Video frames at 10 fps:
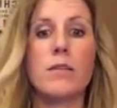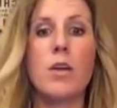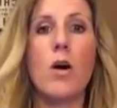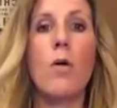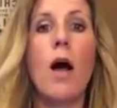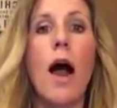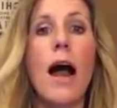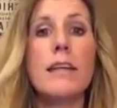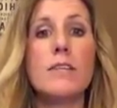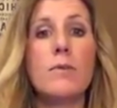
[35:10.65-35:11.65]
So
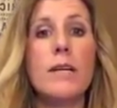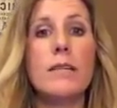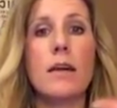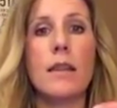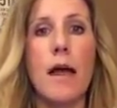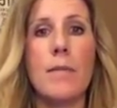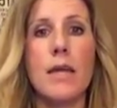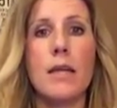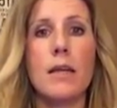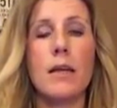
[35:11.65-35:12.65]
I squeeze a
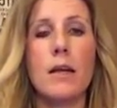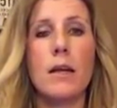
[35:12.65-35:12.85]
lemon